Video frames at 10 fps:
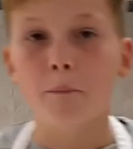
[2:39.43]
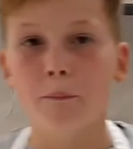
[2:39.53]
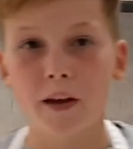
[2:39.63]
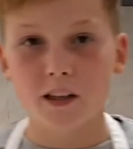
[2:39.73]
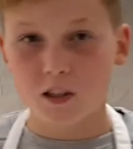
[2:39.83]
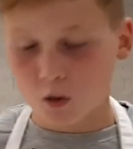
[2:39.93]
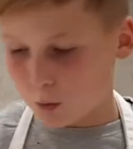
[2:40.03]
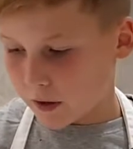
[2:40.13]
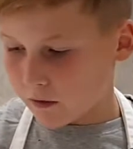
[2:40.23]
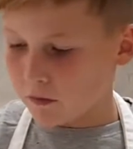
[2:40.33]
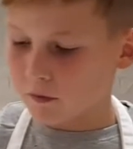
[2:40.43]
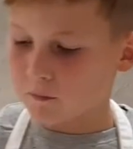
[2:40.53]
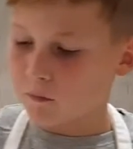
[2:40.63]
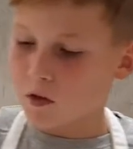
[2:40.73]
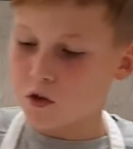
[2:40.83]
mixed with
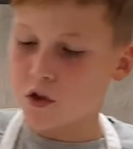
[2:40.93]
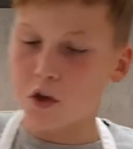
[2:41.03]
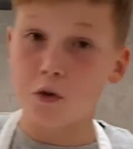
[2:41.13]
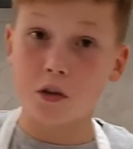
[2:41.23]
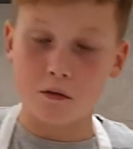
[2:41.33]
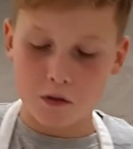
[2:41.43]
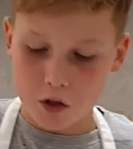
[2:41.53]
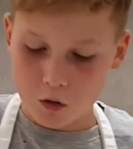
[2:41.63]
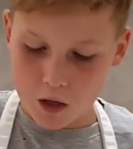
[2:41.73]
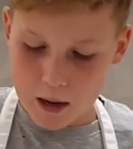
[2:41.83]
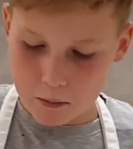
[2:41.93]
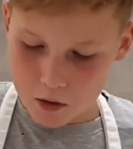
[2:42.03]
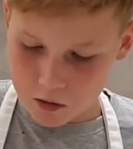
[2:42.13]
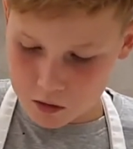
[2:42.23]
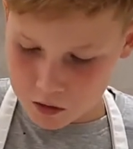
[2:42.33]
the juice of 2
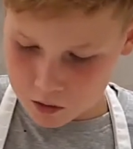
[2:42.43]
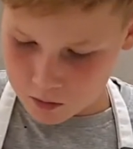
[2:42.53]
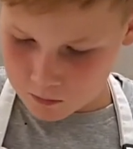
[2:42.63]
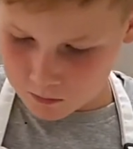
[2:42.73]
lemons.